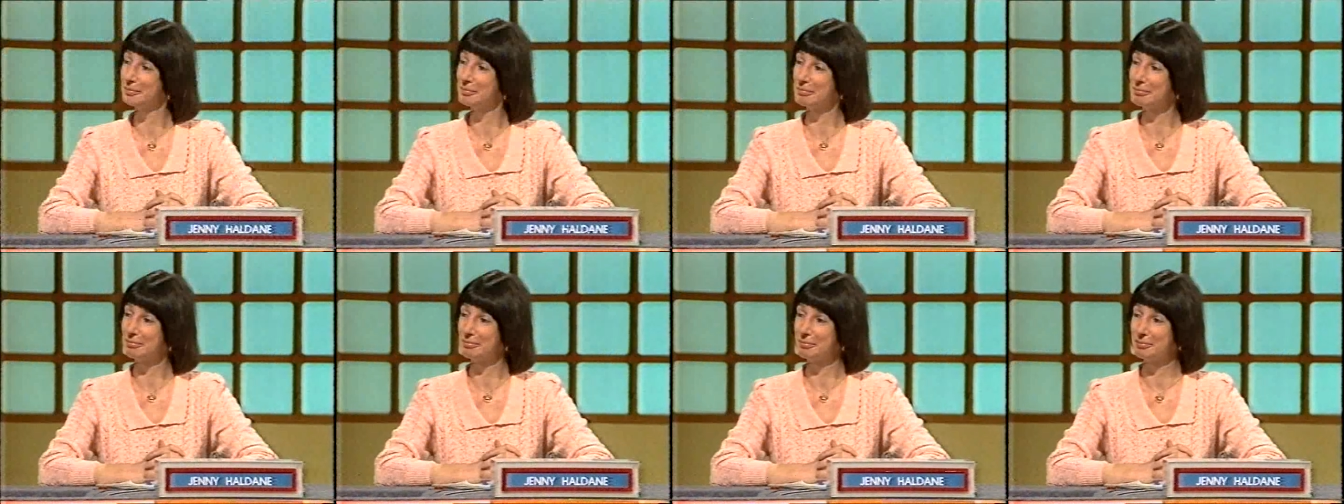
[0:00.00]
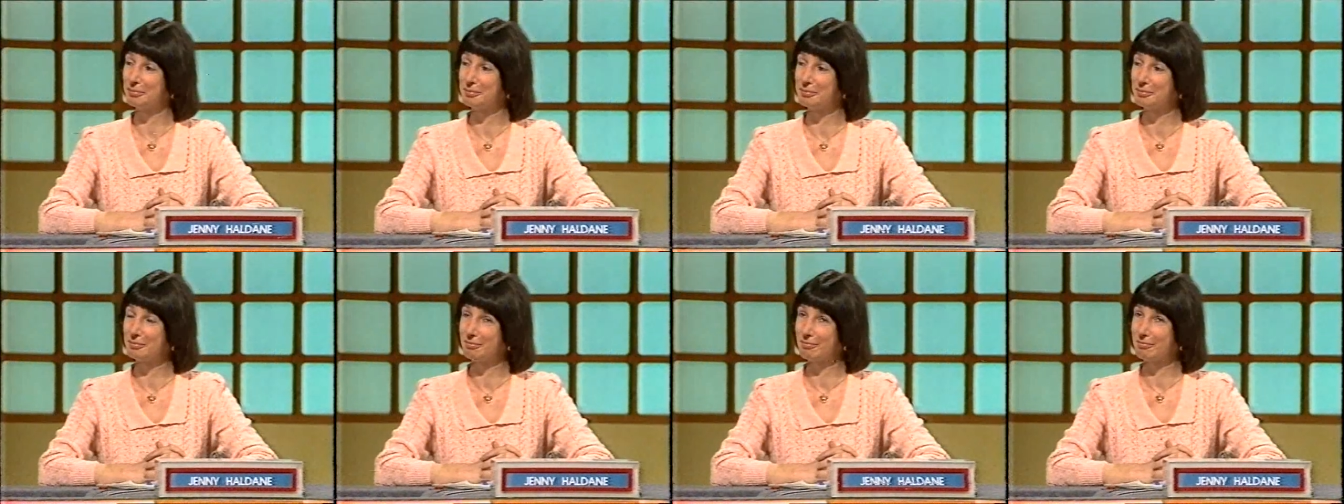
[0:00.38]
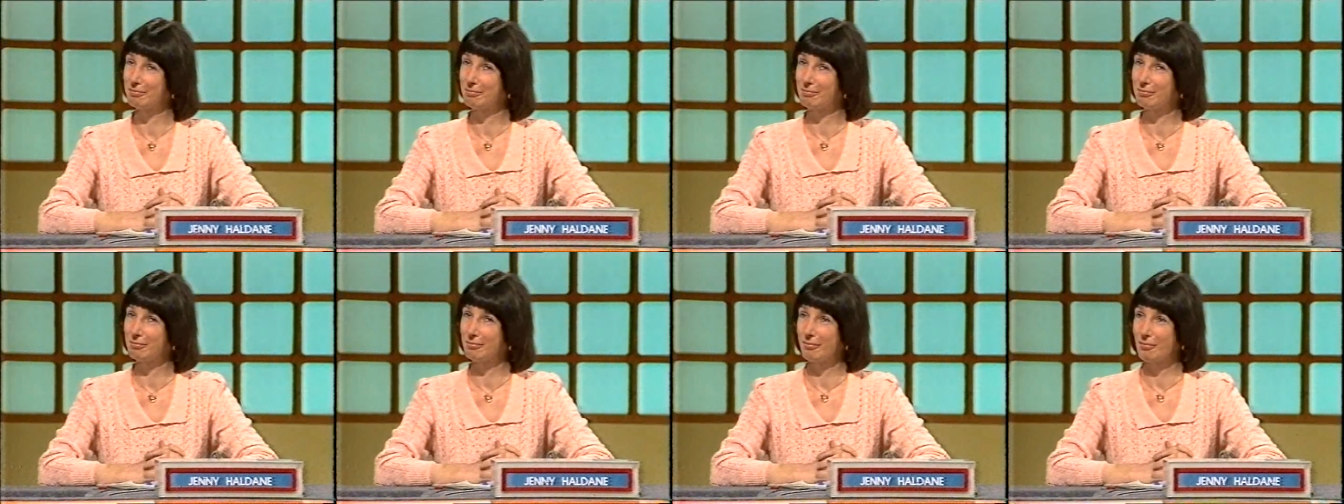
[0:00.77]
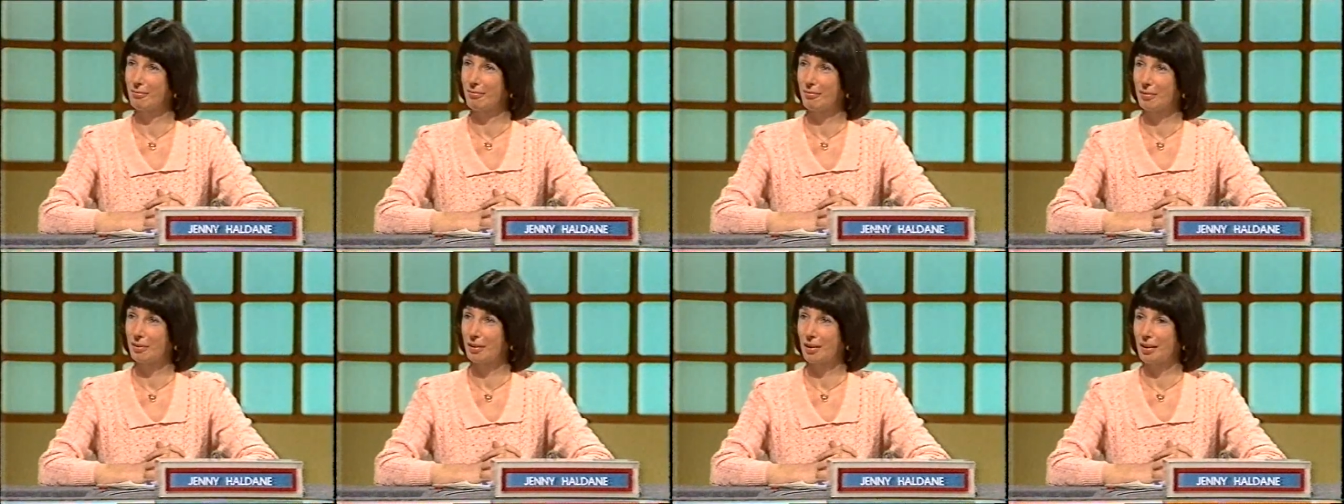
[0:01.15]
haven't you, as uh, your, your
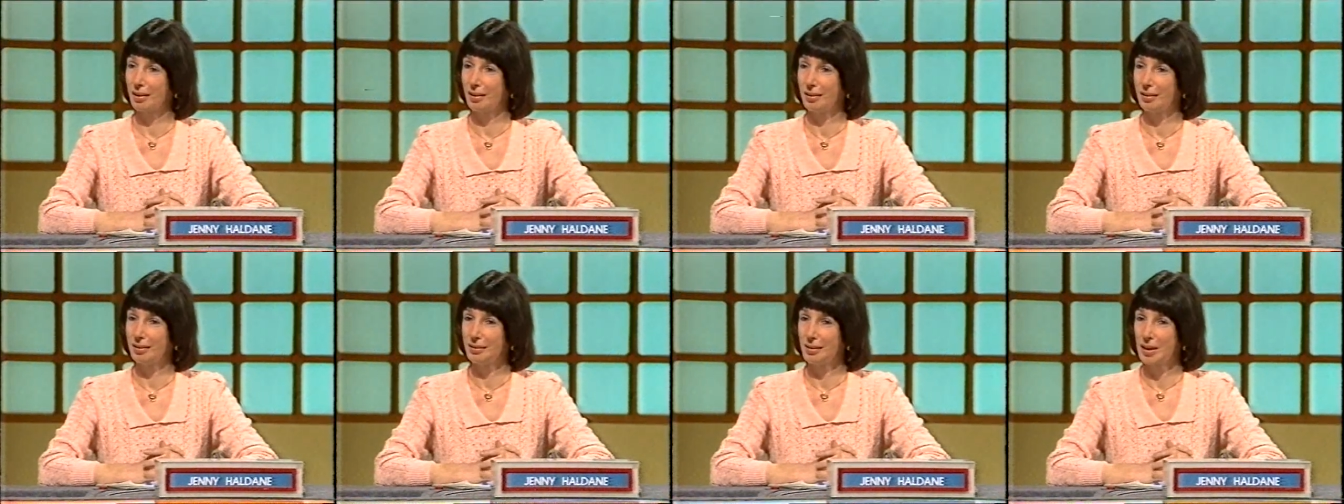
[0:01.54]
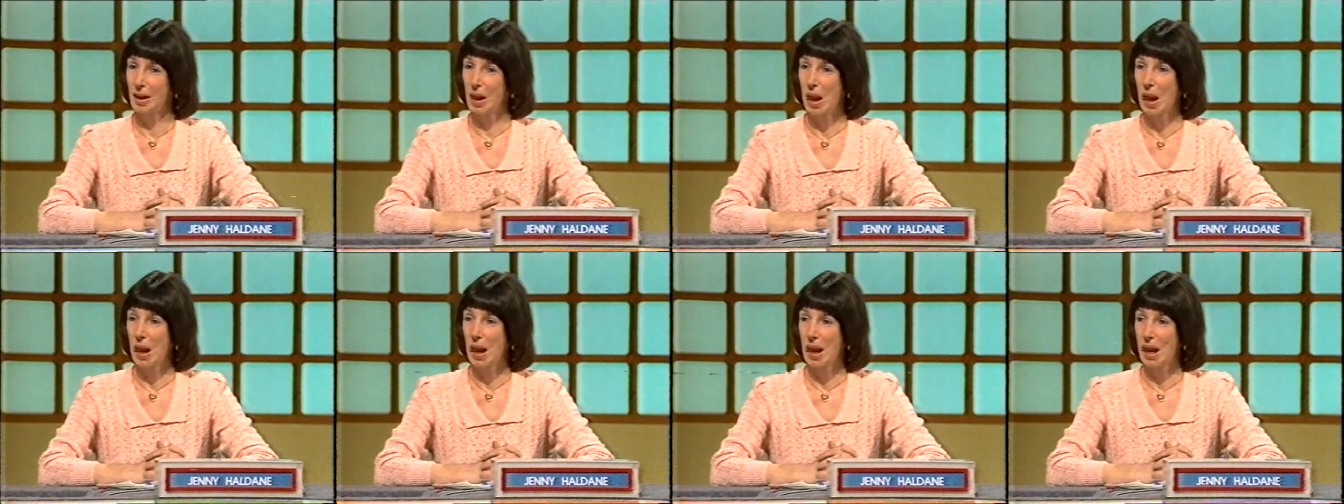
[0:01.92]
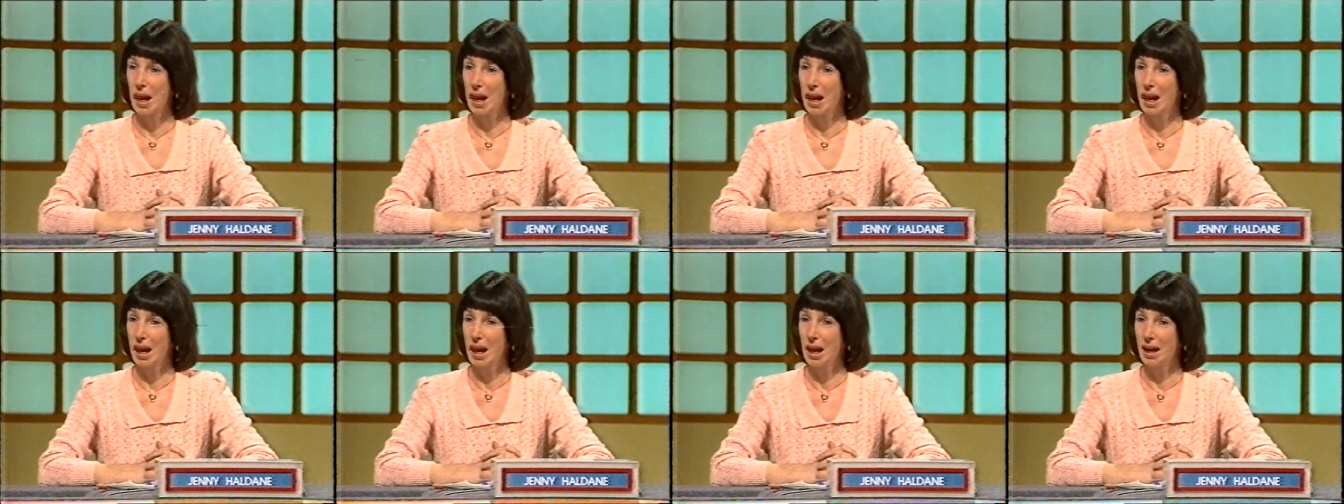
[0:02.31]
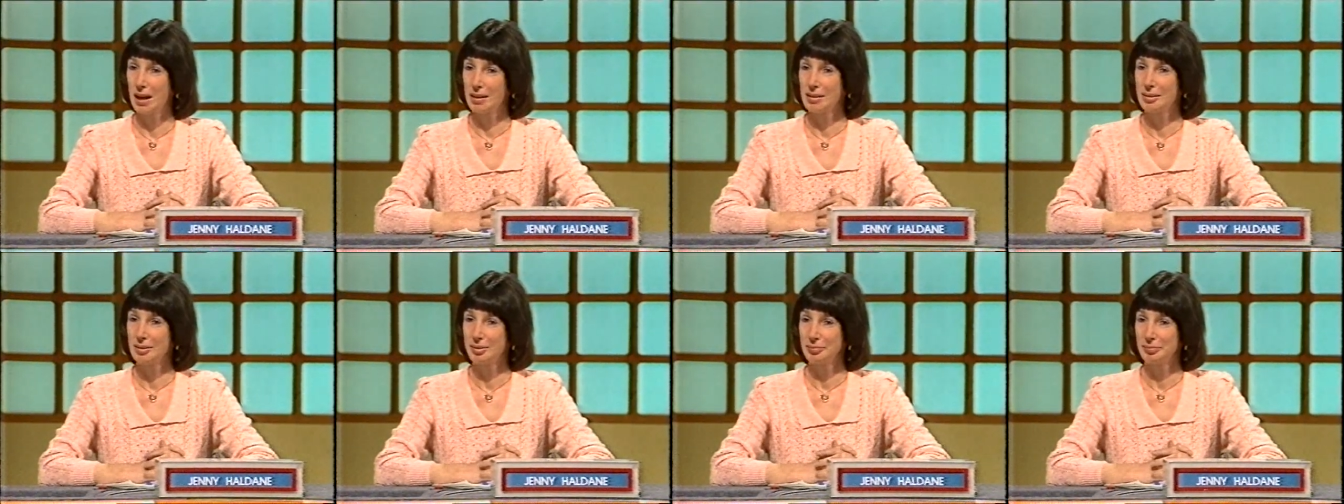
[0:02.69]
cunningness with the numbers game and
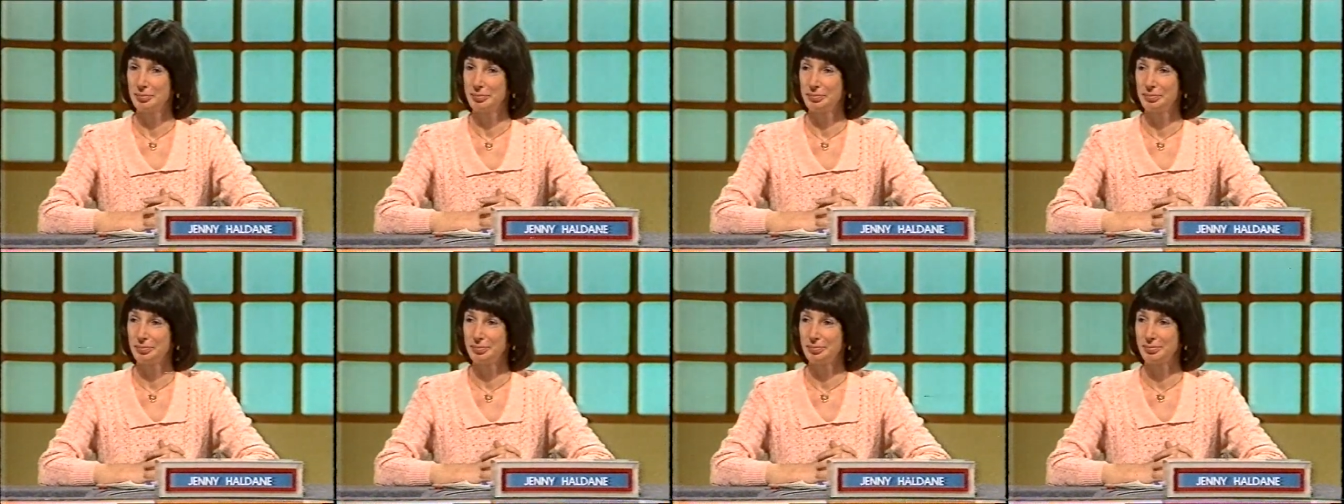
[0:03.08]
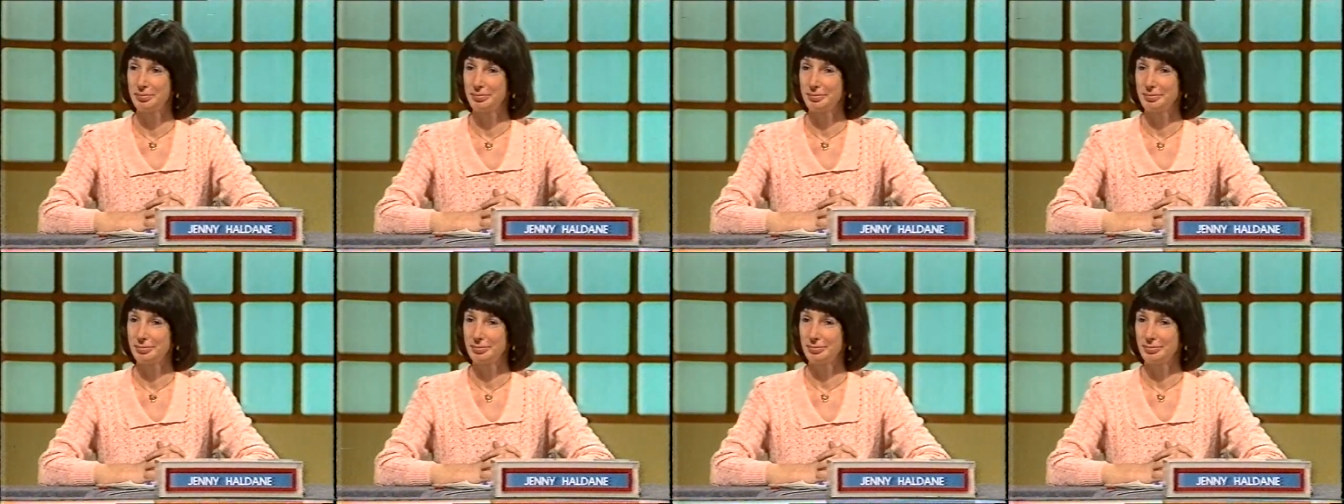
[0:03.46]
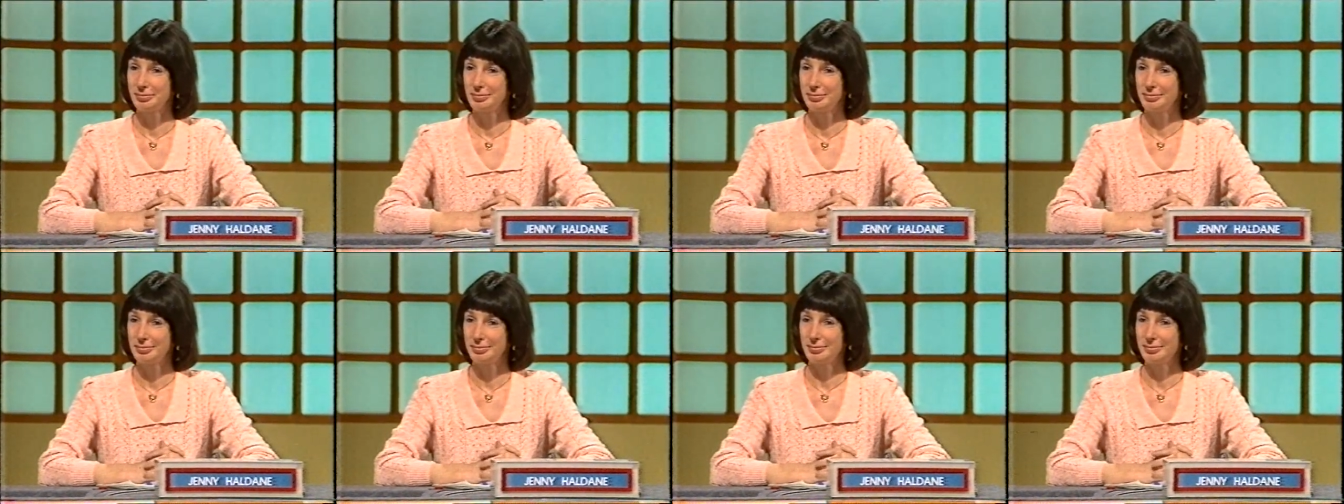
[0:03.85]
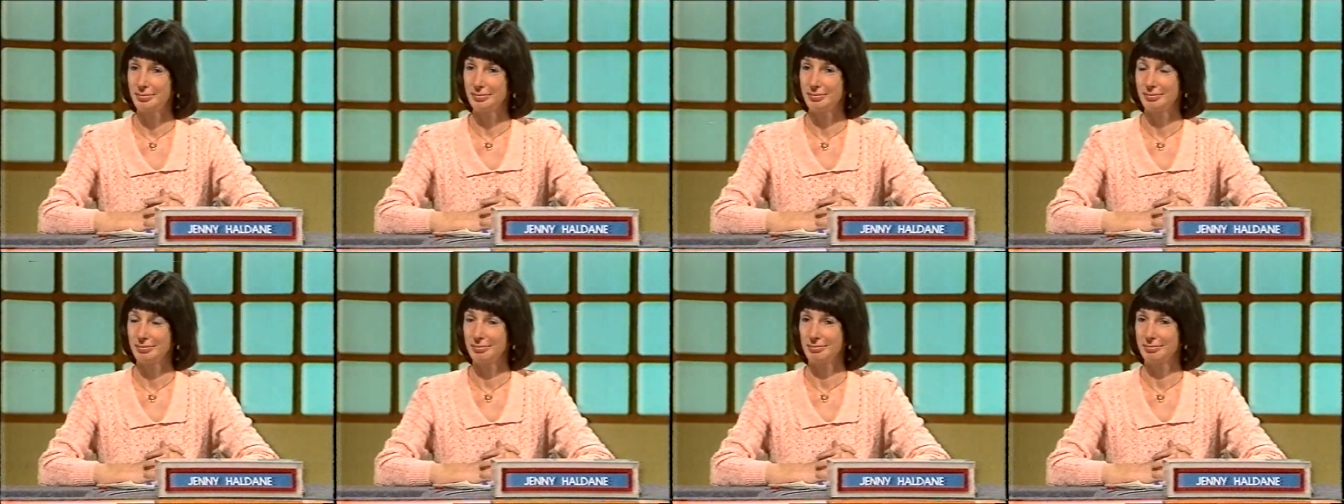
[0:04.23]
your quickness with the conundrum have been
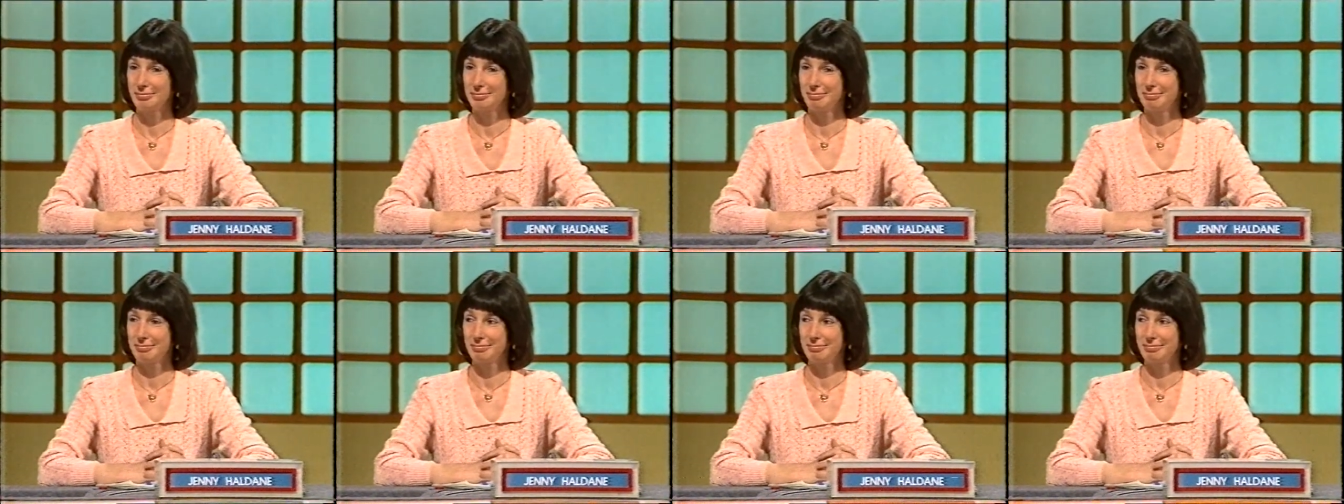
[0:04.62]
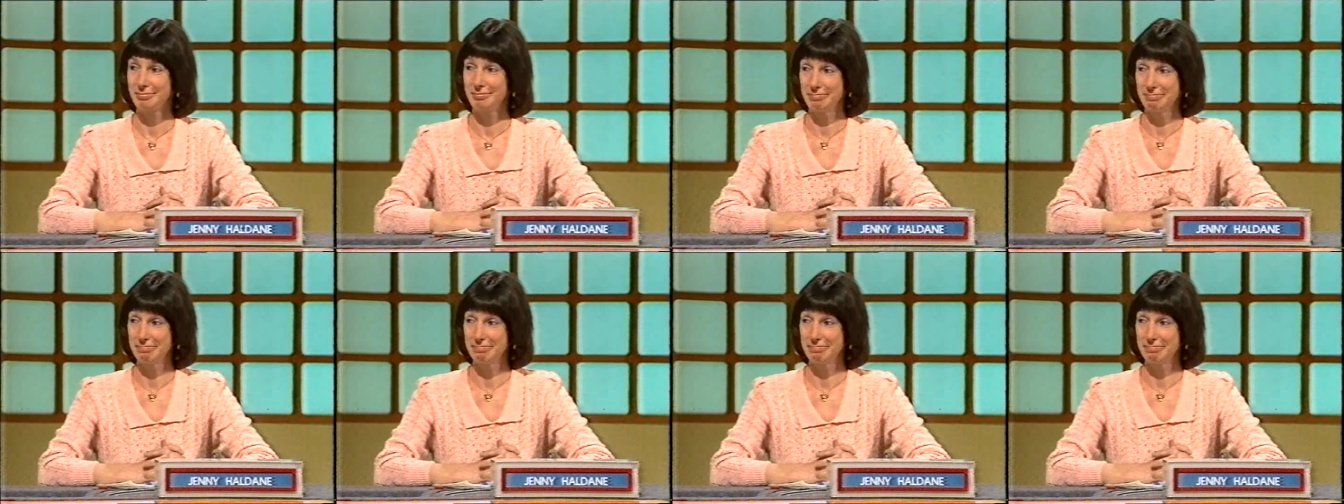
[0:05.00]
fantastic.